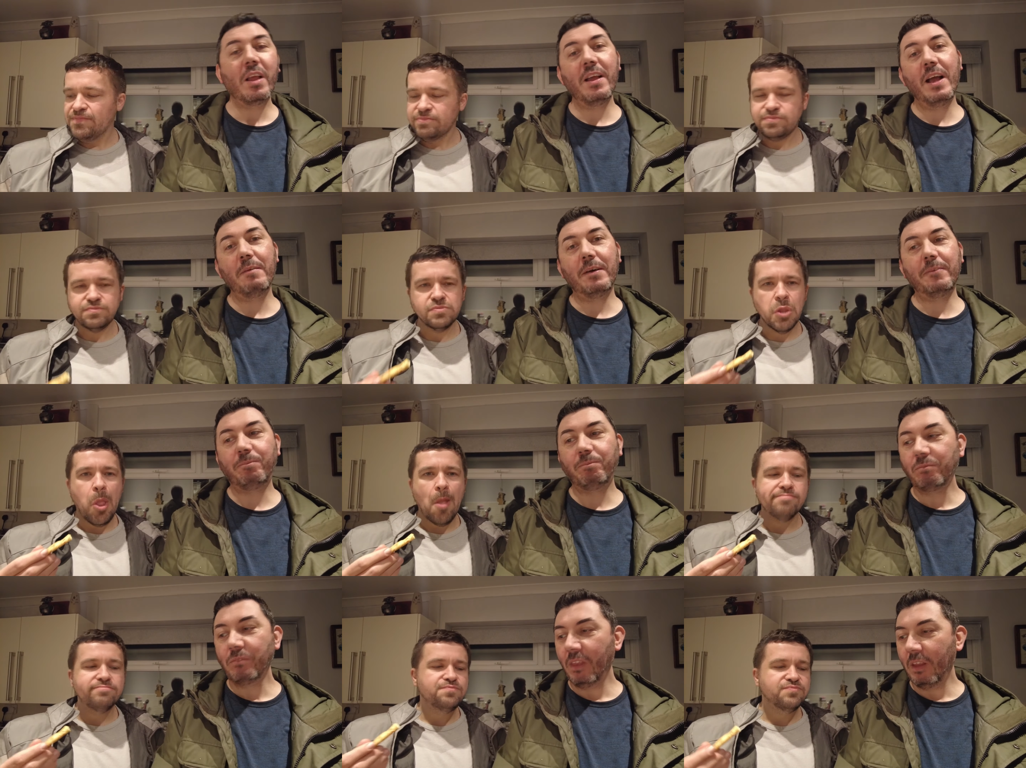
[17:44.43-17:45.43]
Speaker 1: Well, well.
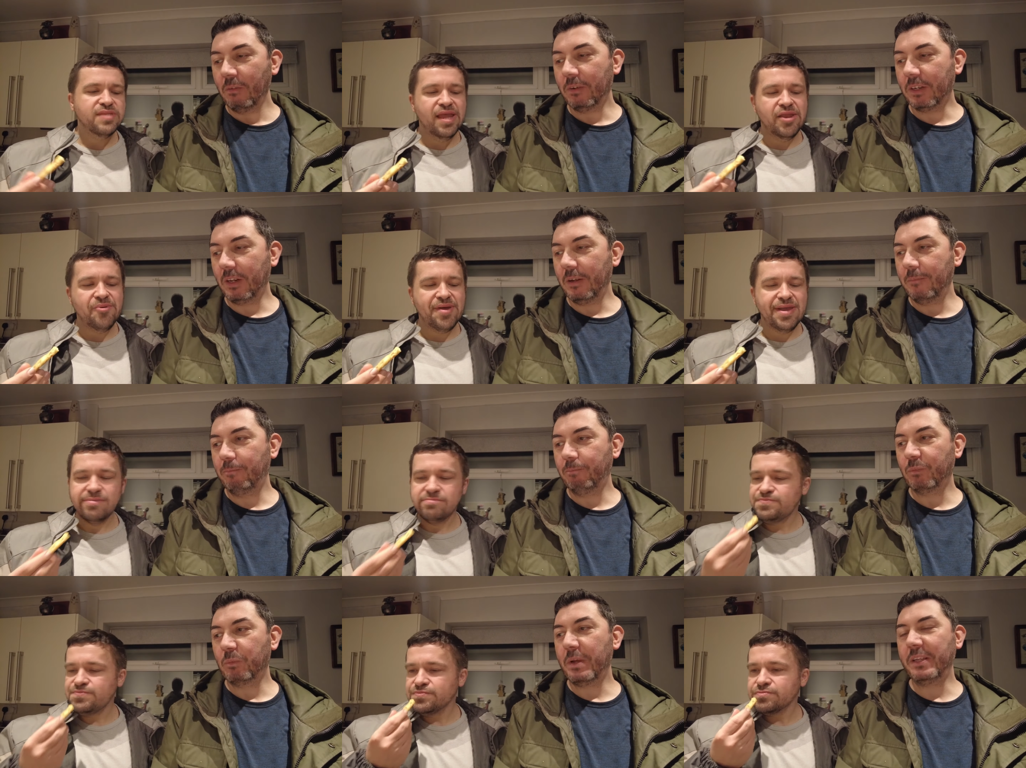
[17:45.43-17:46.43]
Anyway,
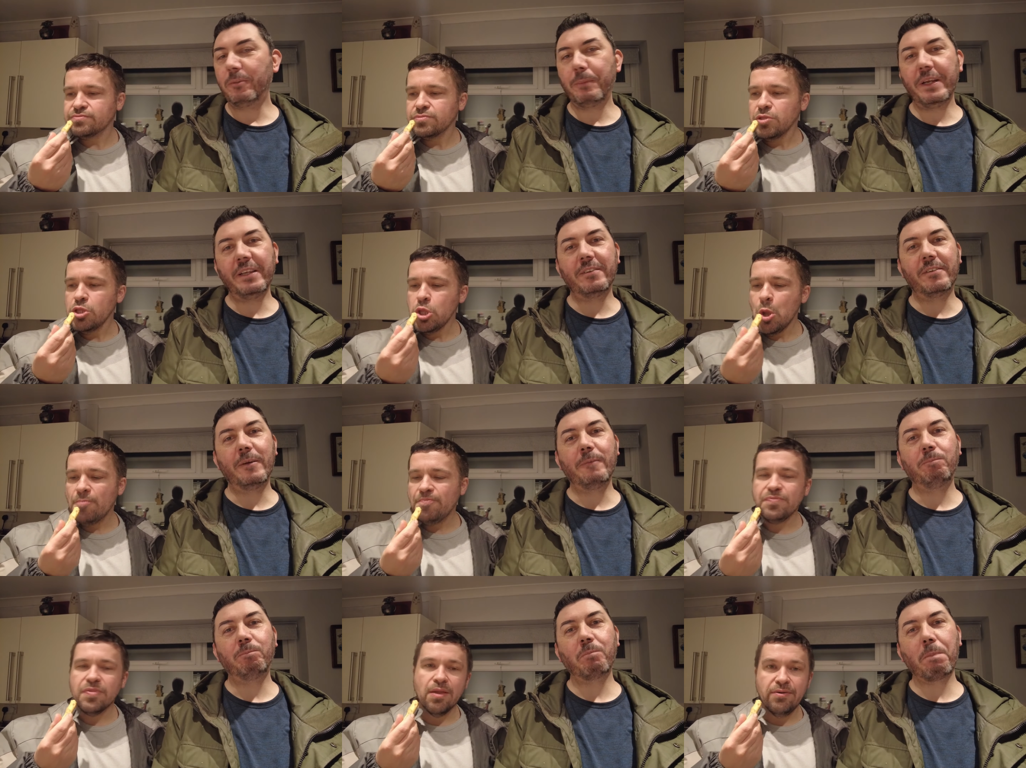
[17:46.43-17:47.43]
Mets pizza.
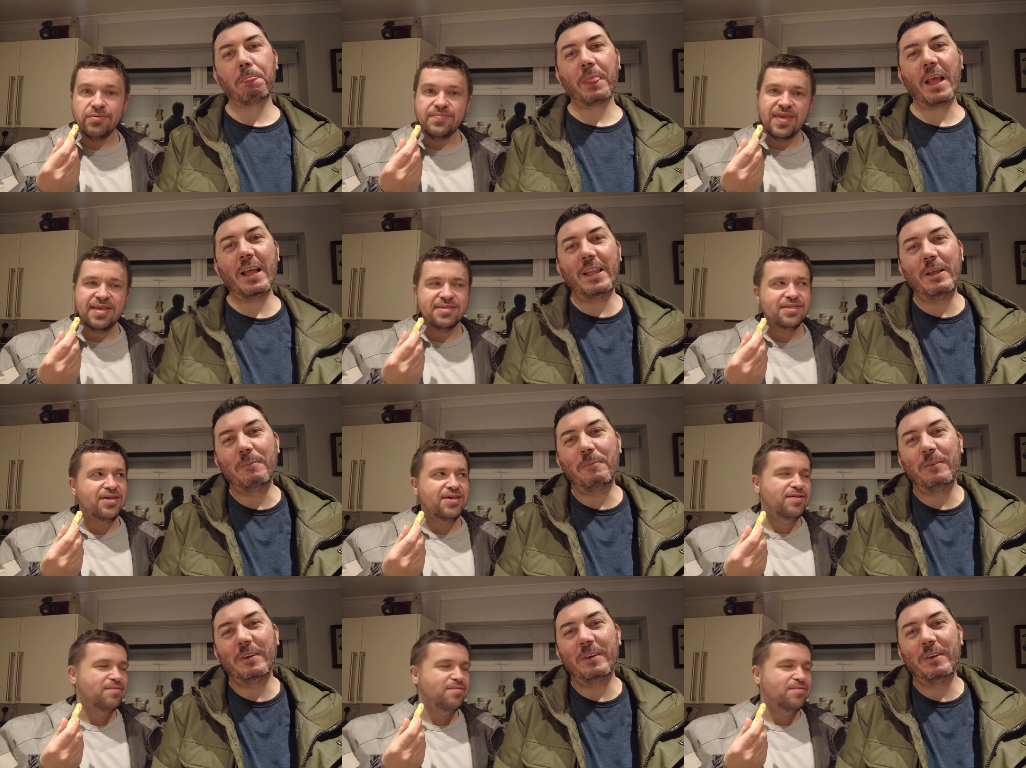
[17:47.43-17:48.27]
Yes, sir.